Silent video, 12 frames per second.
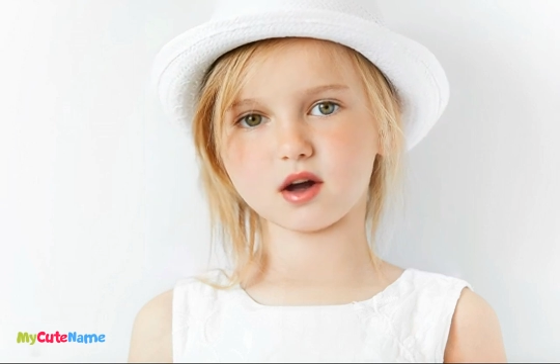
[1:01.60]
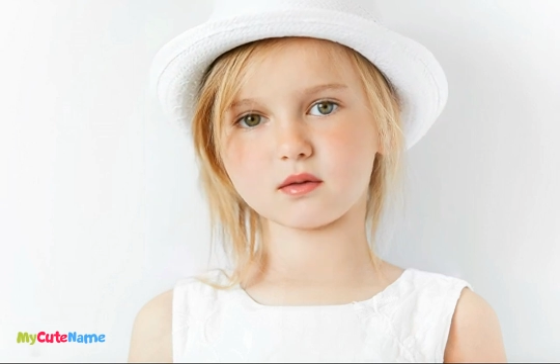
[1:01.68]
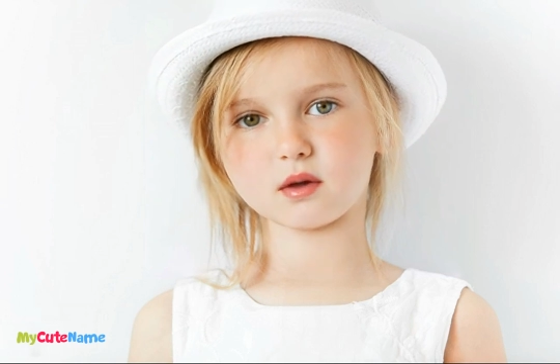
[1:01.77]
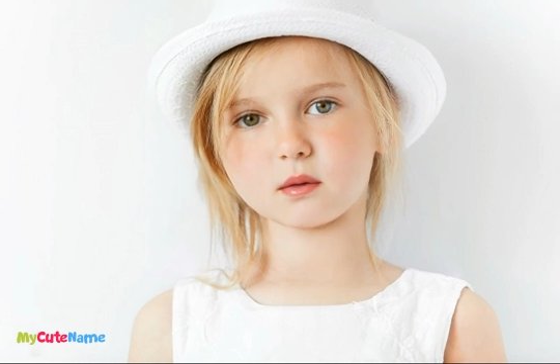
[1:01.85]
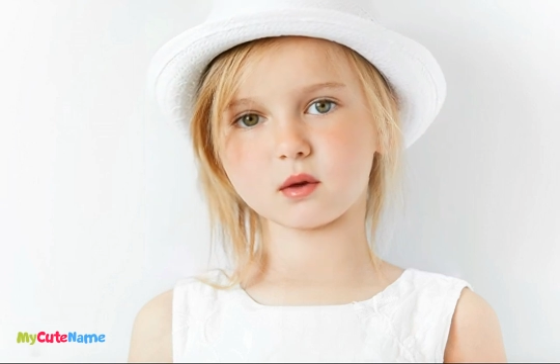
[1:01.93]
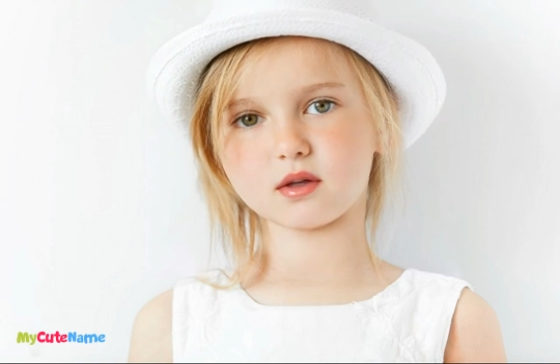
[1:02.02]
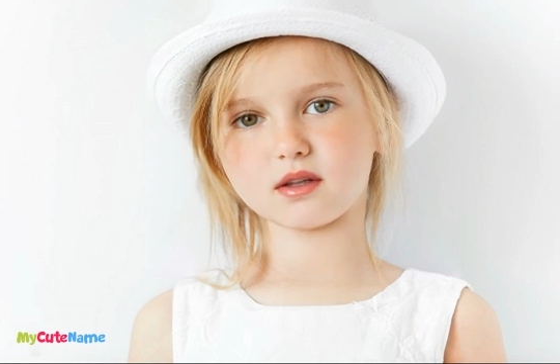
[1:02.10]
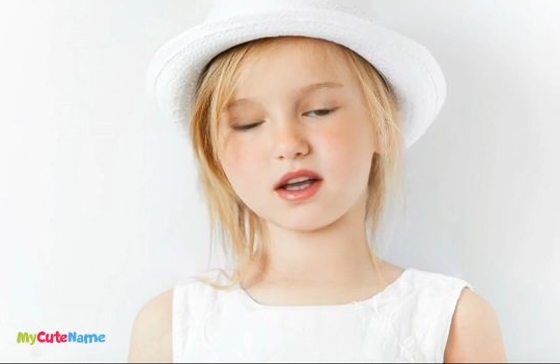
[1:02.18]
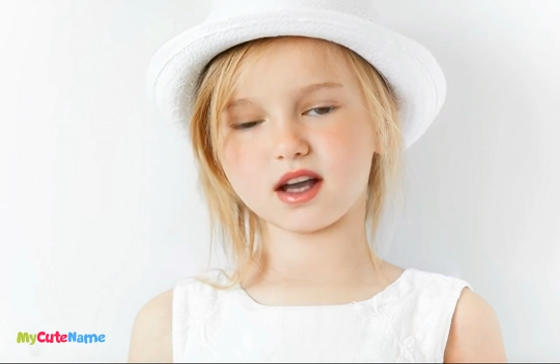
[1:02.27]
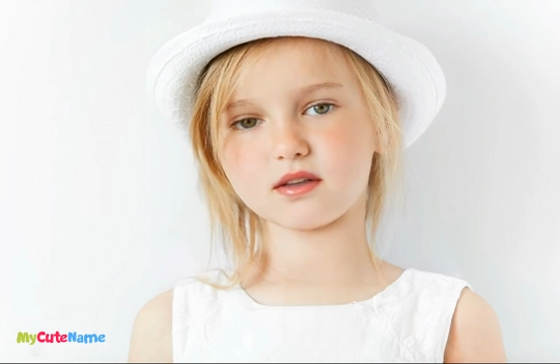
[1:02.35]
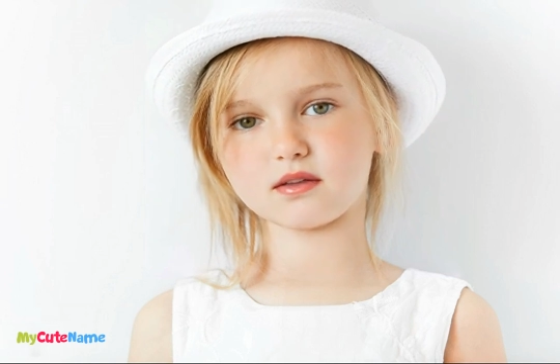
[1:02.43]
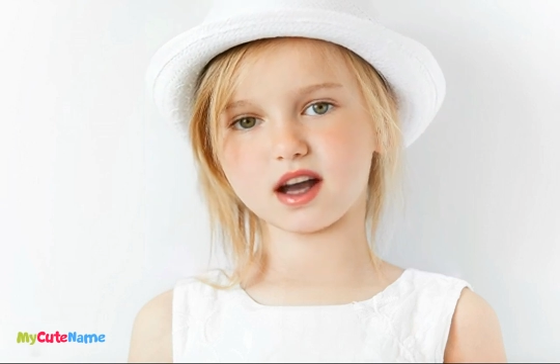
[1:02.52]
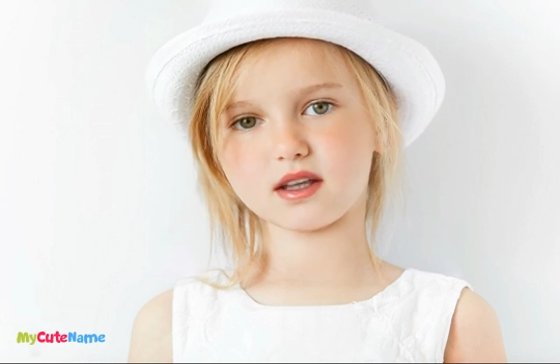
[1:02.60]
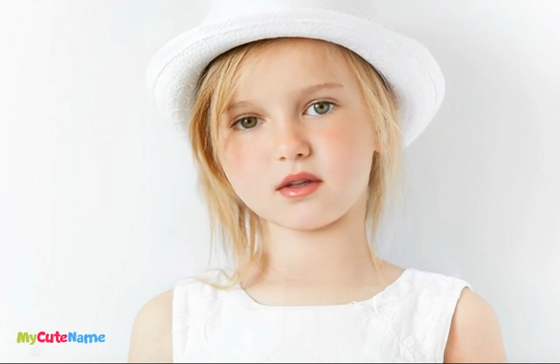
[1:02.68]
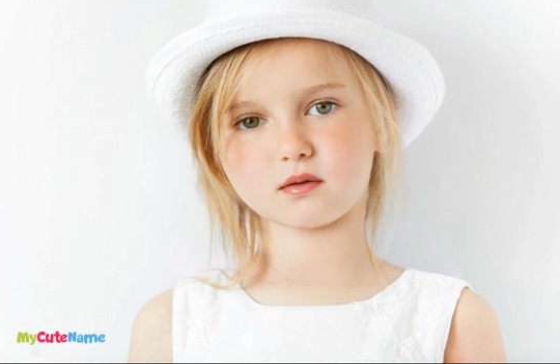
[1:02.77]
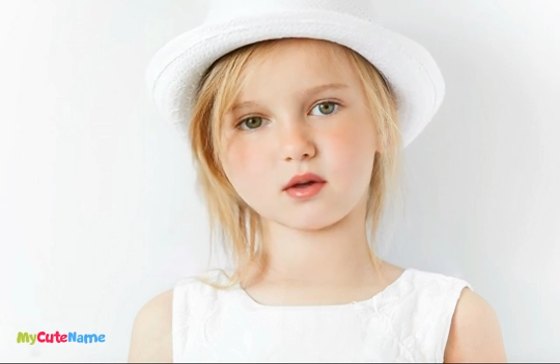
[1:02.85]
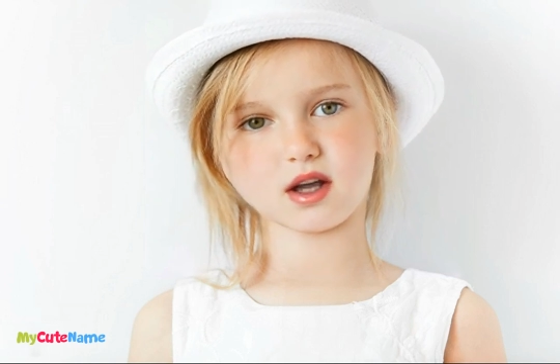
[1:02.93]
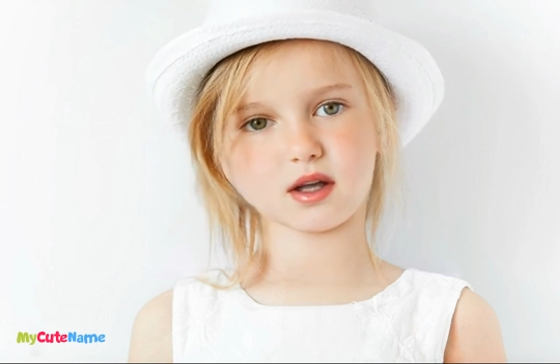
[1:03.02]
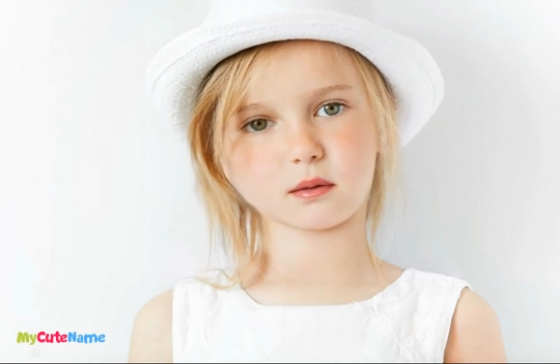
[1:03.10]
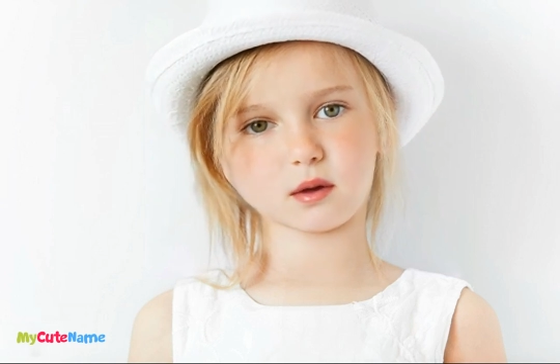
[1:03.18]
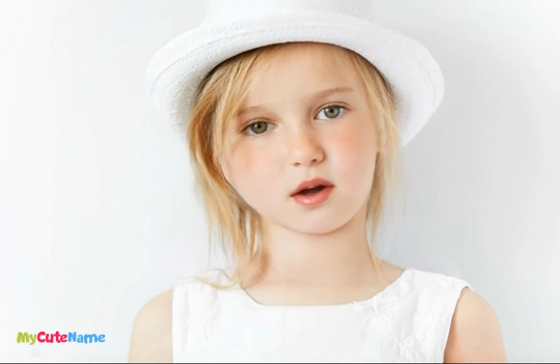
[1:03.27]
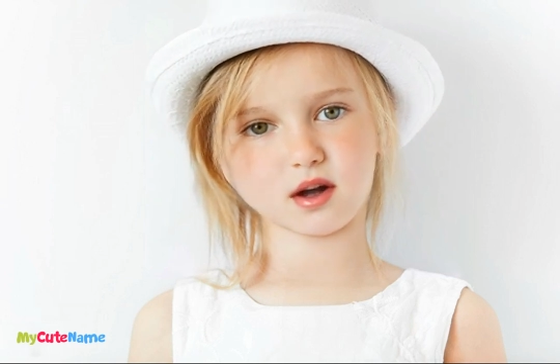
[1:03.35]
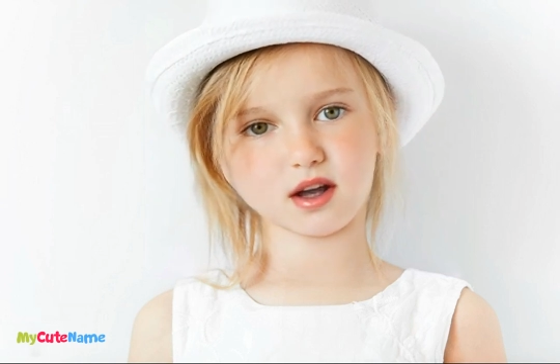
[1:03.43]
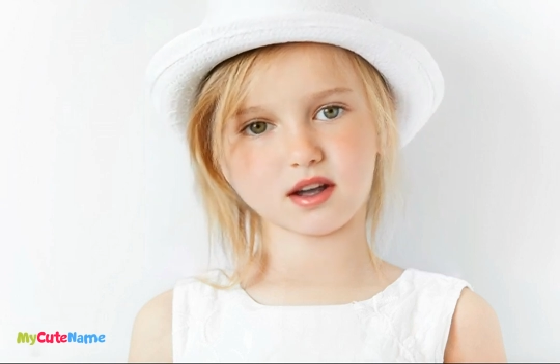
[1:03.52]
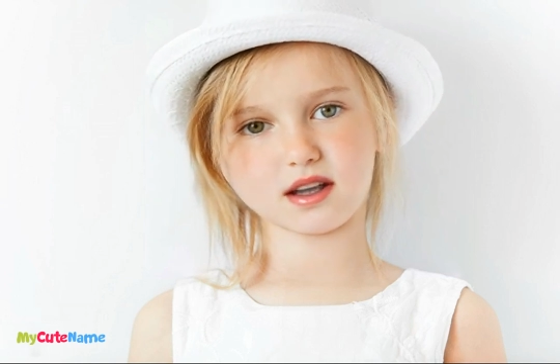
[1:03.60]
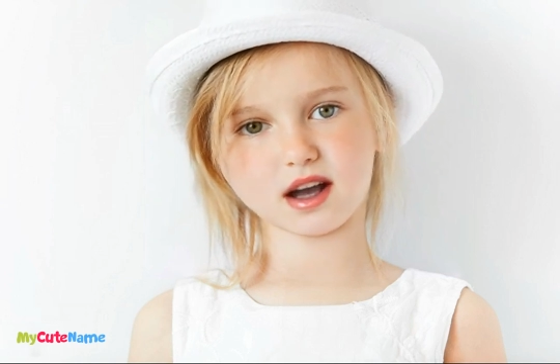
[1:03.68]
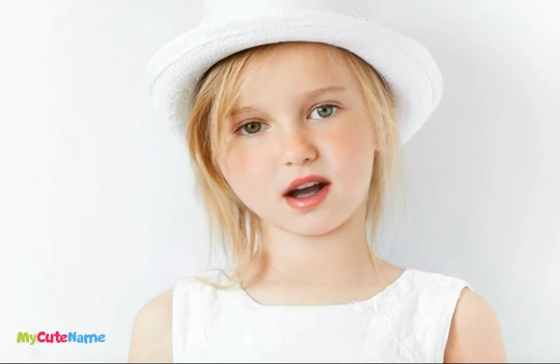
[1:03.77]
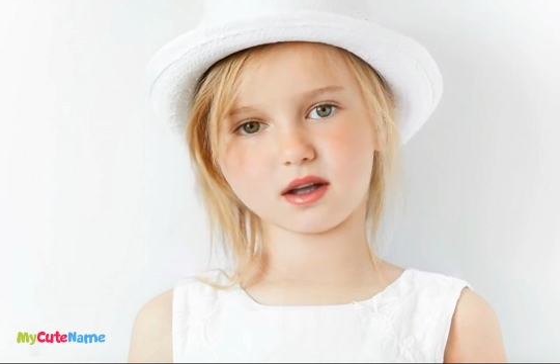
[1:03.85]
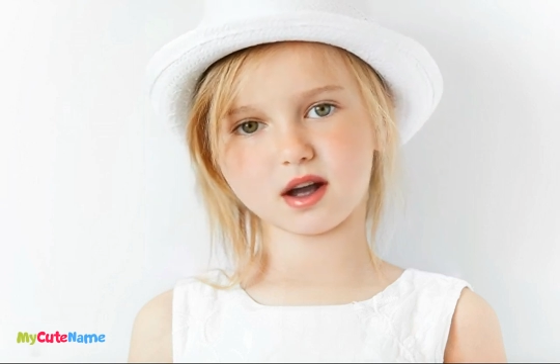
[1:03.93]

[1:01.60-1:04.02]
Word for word: often perceived as free-spirited,